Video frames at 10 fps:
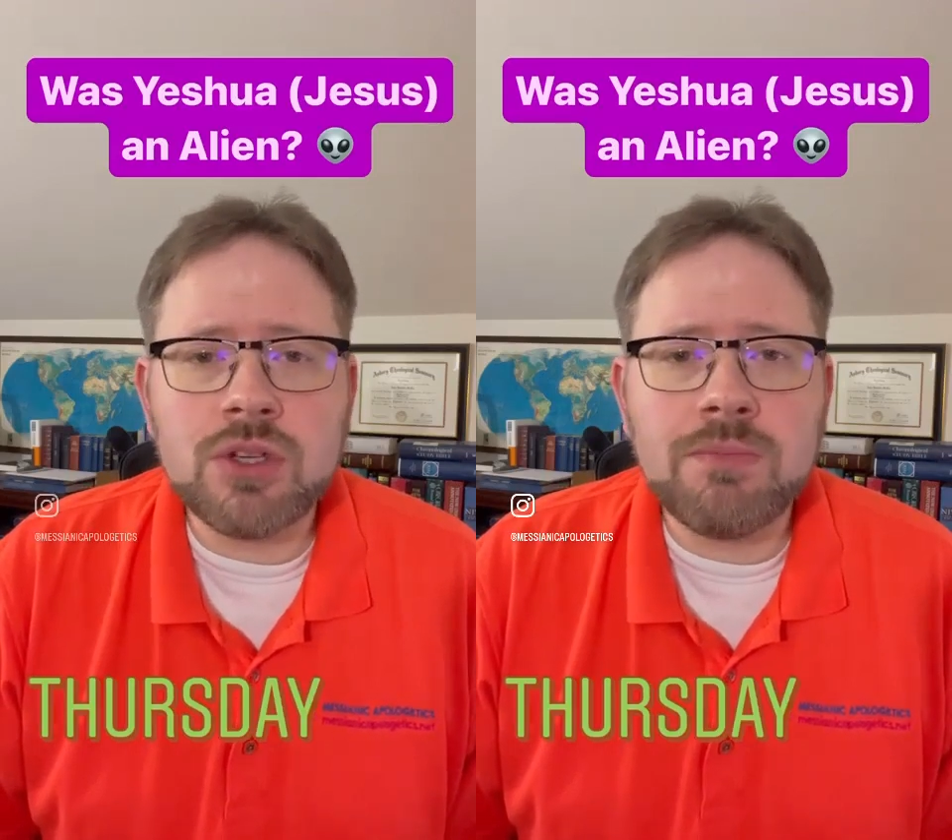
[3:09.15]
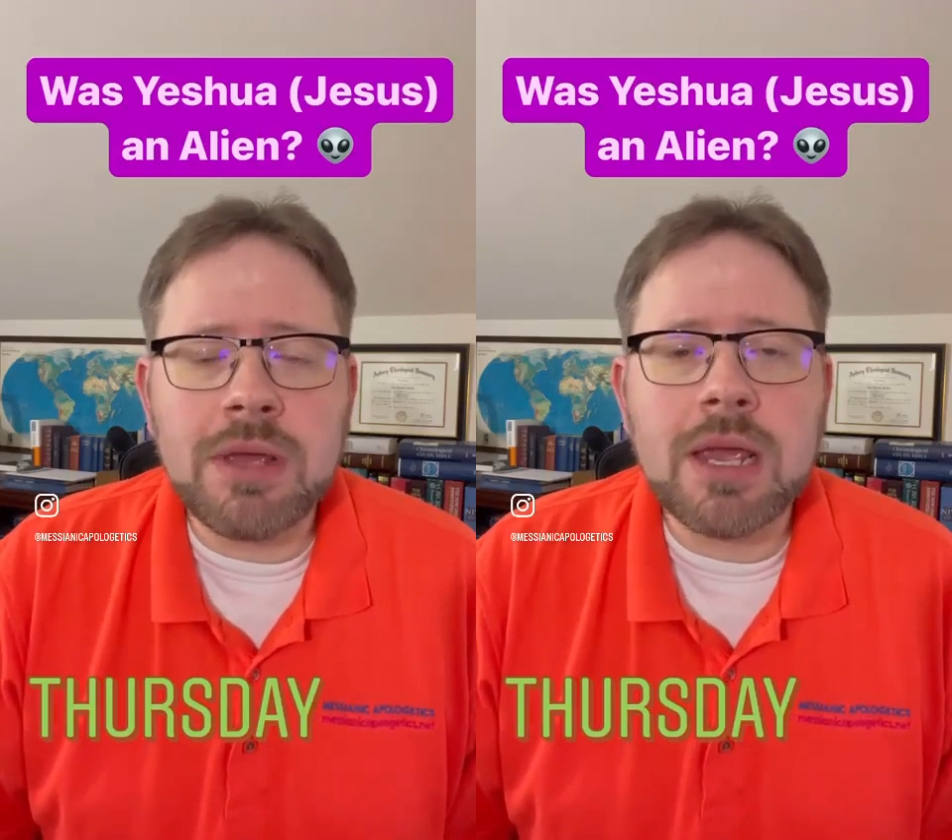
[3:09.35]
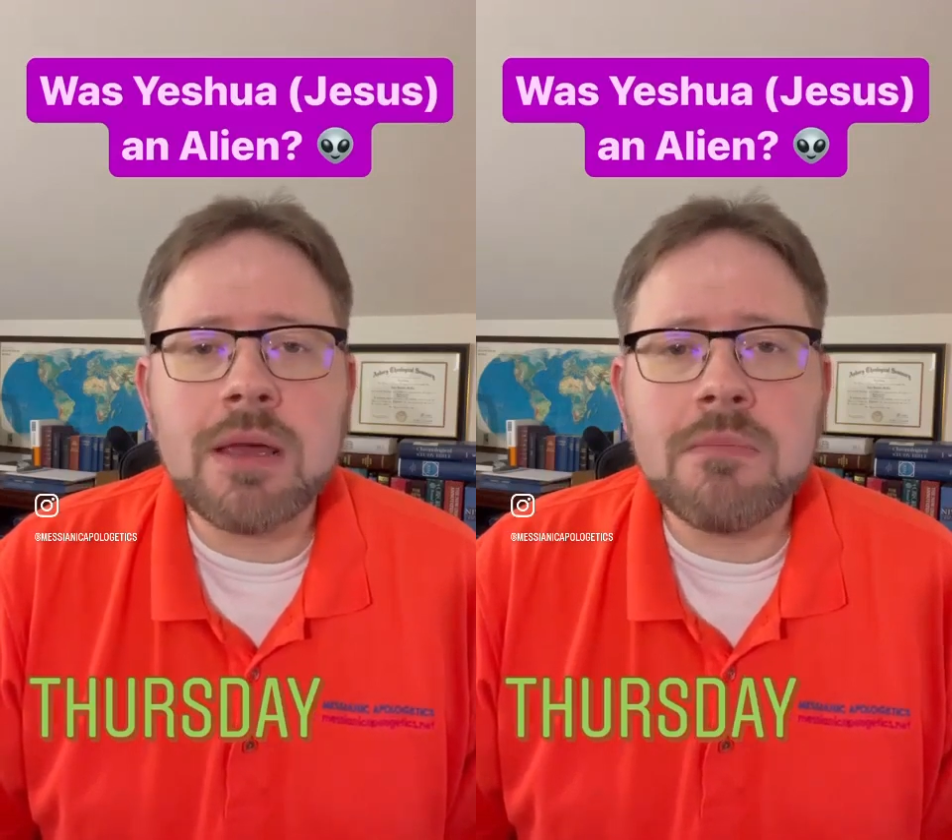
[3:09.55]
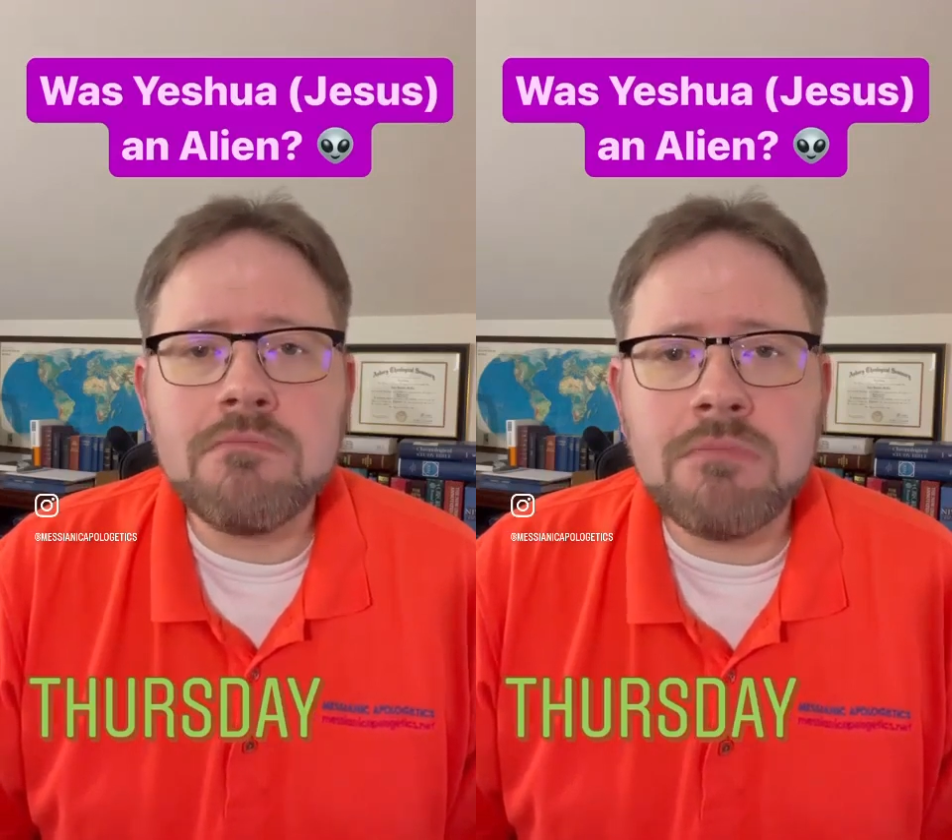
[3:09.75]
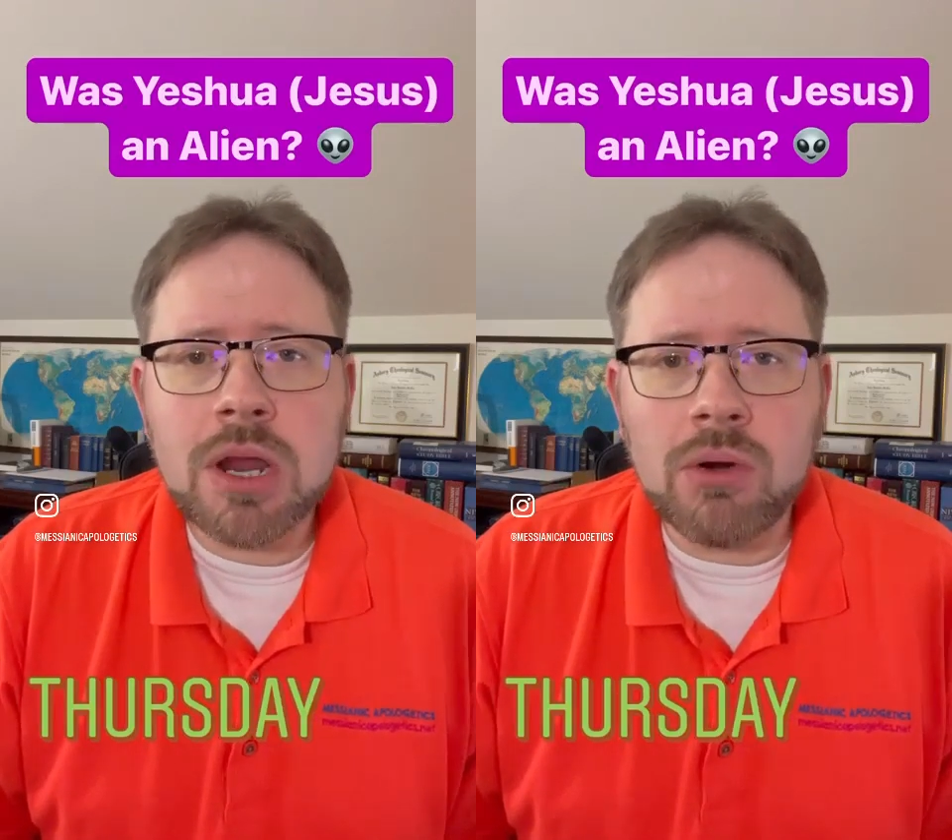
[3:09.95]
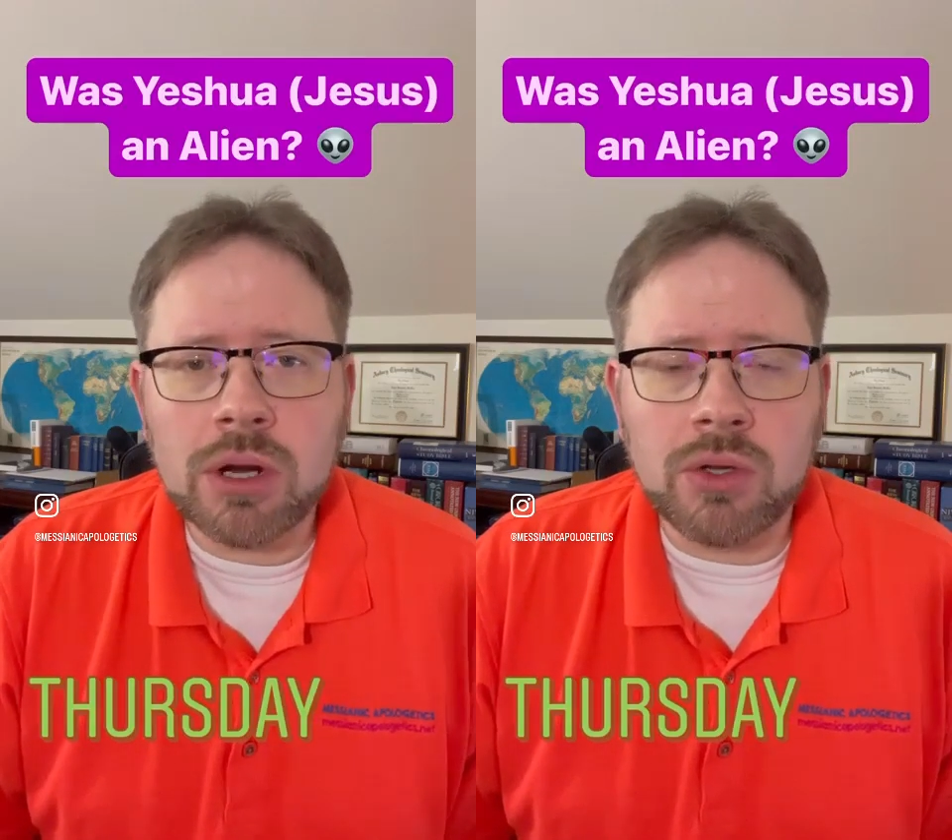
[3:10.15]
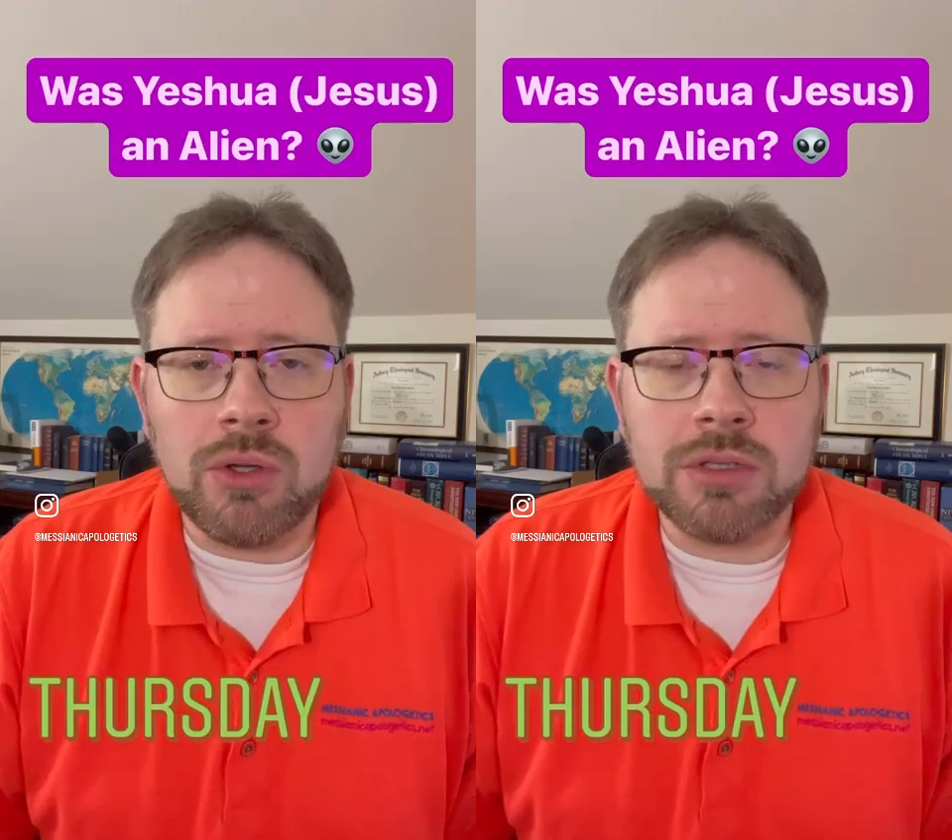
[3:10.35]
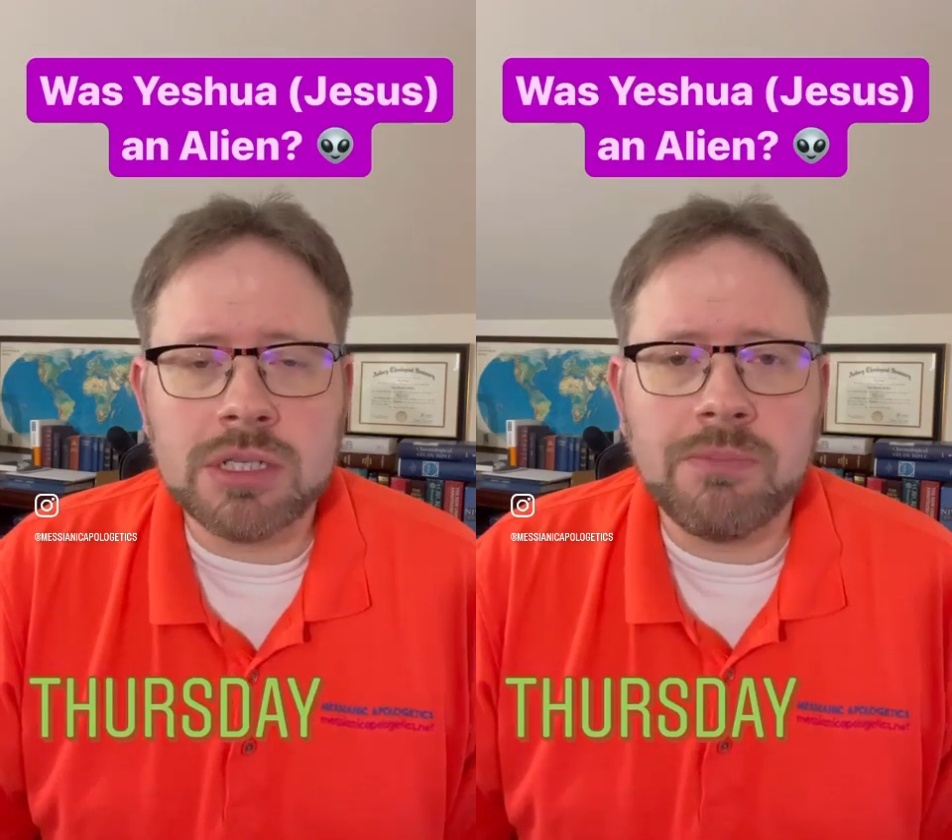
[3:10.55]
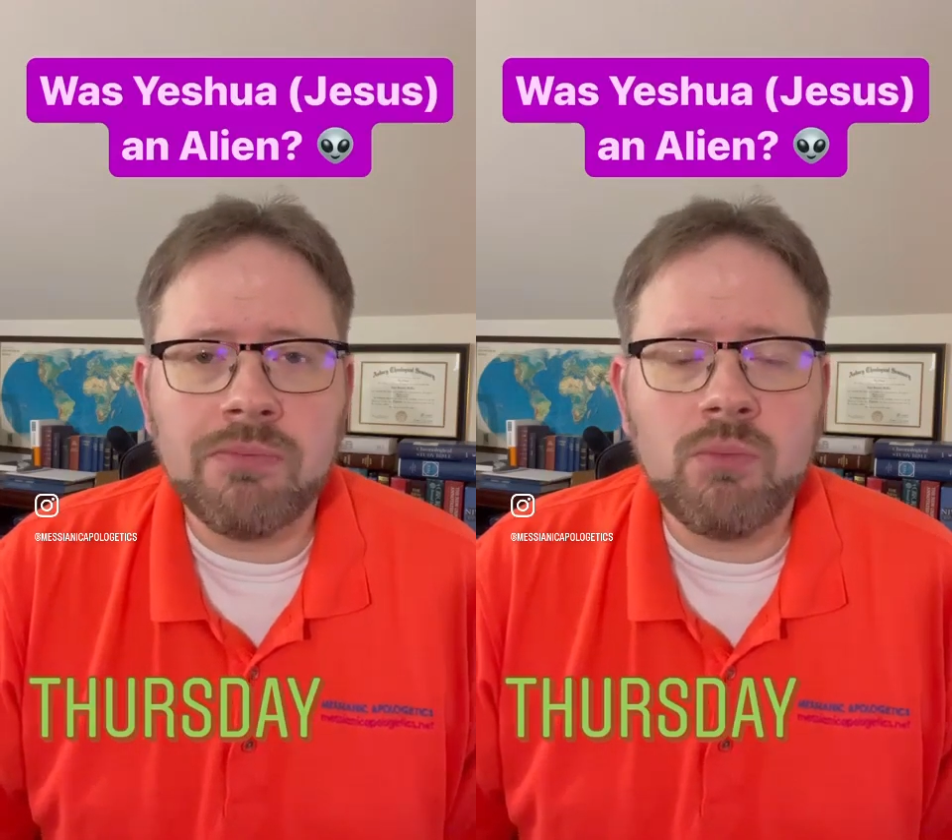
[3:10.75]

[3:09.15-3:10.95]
to be miracles.